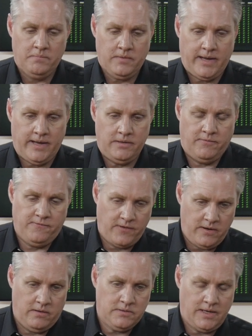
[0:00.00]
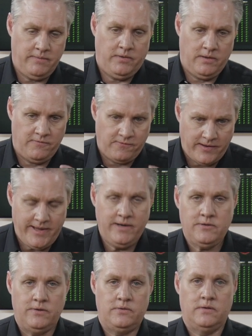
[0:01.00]
and the file's having a flag
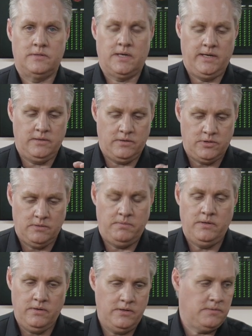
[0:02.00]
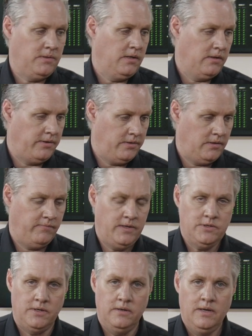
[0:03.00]
turned on saying that it should be used when you load it in
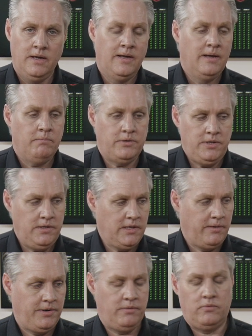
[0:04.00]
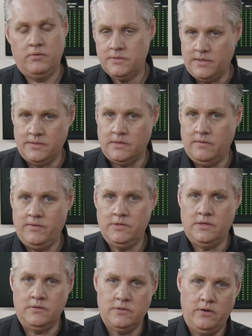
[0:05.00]
DaVinci, but you can go into the raw settings in DaVinci
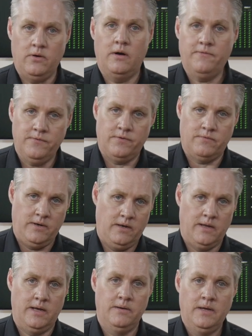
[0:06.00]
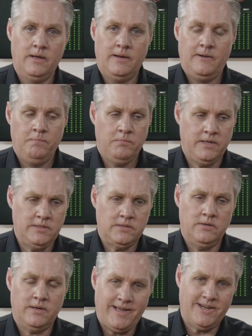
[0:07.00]
and turn off the 3D LUT because it's
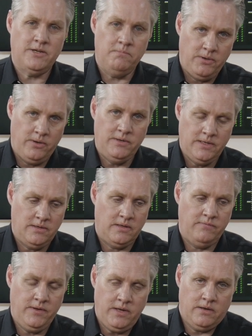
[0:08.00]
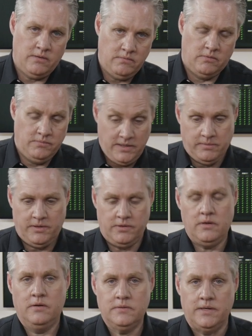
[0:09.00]
not actually burned into the video or into the
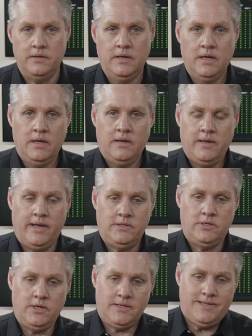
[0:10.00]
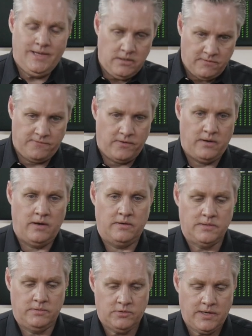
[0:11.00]
content. It's just in the file,
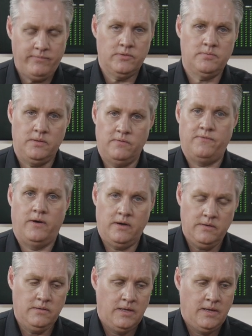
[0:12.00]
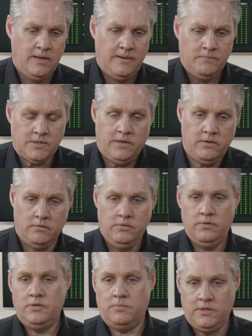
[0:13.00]
so it travels with the file, so you don't
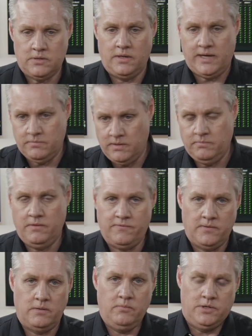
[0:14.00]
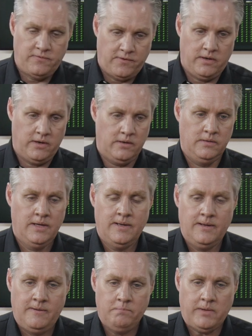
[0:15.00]
lose which LUT went with which file.
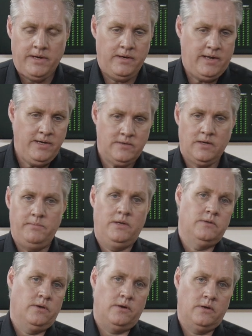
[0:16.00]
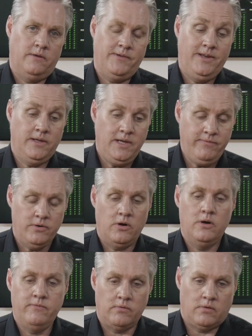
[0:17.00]
And at any time you can turn it off, and you can even
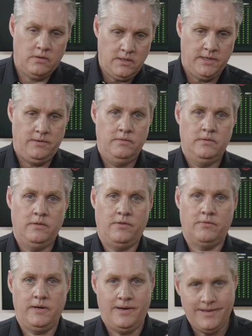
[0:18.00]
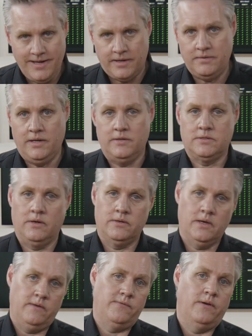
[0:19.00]
override the 3D LUT in a
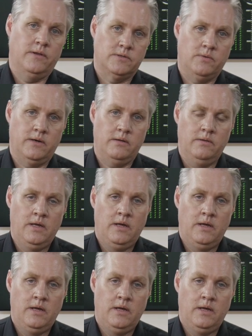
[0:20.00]
sidecar file as well.